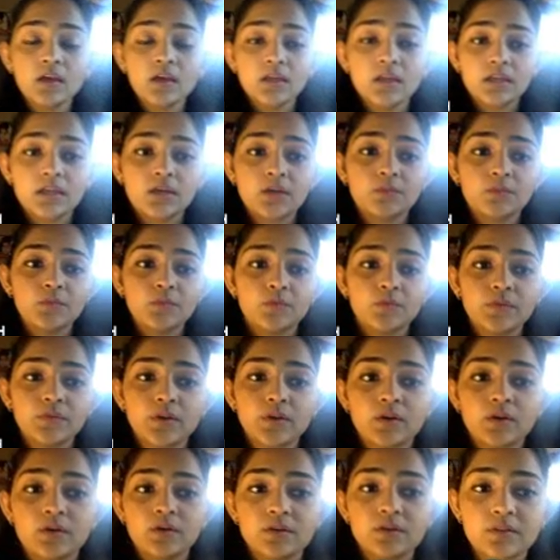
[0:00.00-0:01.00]
Now
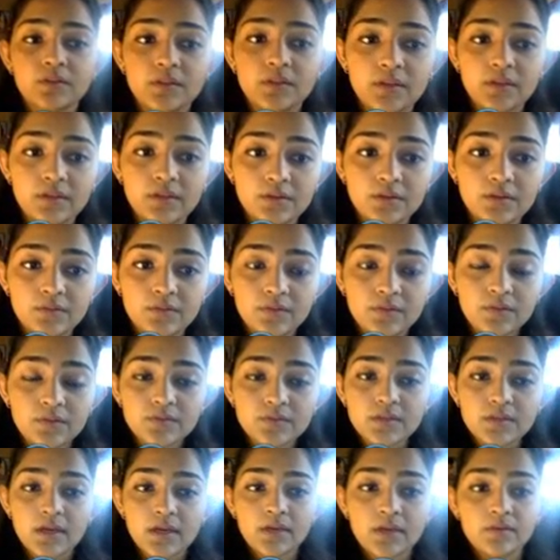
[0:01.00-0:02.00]
moving on to the interviews,
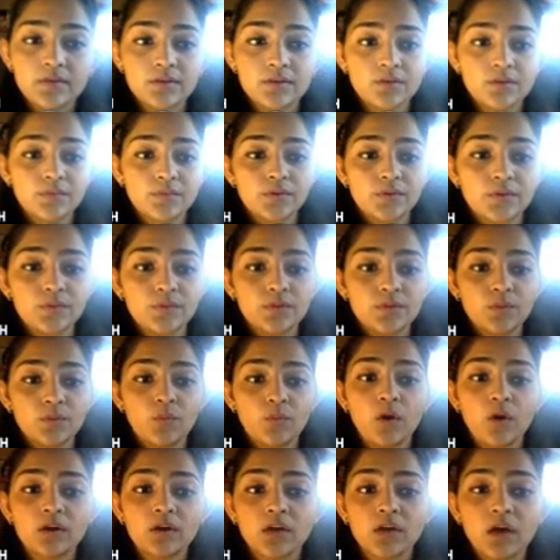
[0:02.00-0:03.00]
I interviewed the
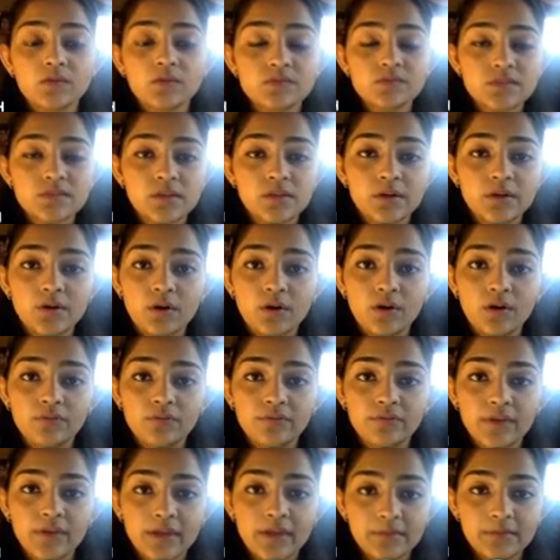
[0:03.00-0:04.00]
ward counselor of
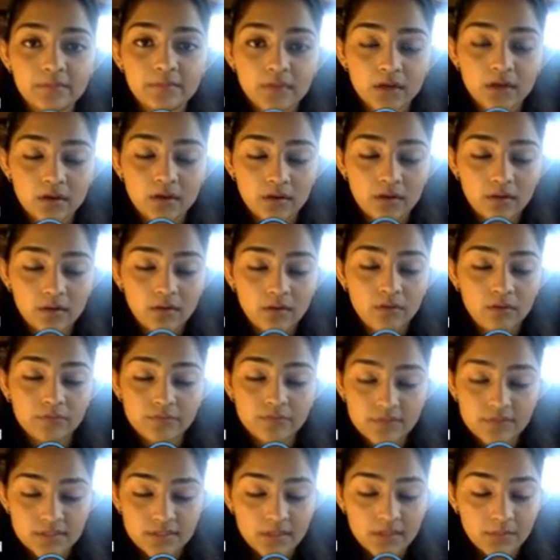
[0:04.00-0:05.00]

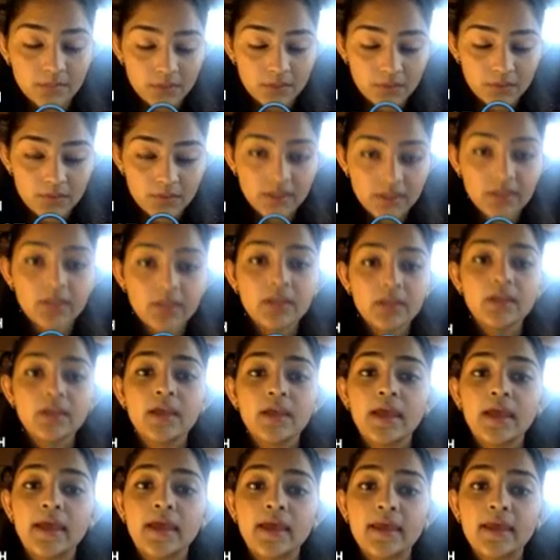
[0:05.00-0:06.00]
this community
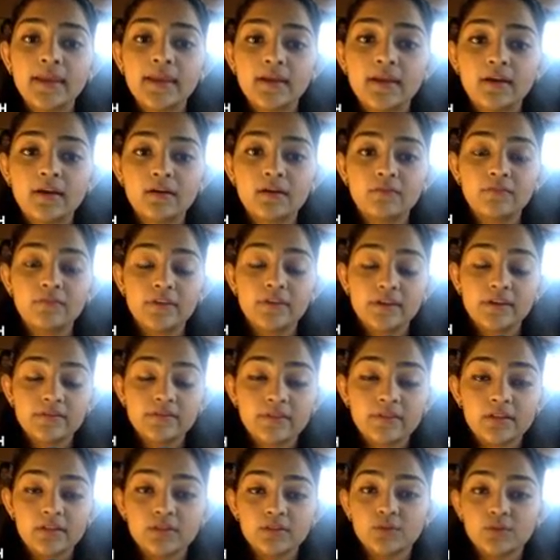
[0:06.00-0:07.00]
and a very
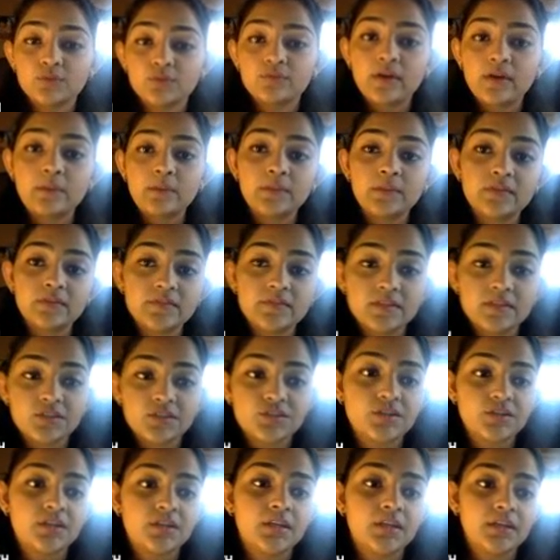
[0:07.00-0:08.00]
well-known family
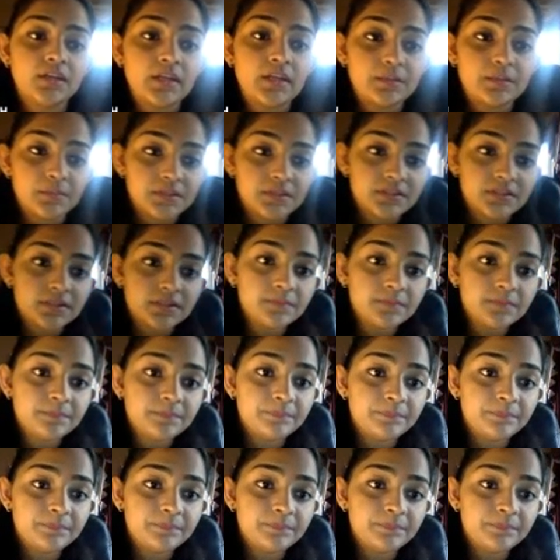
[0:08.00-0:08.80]
physician in Edmonton.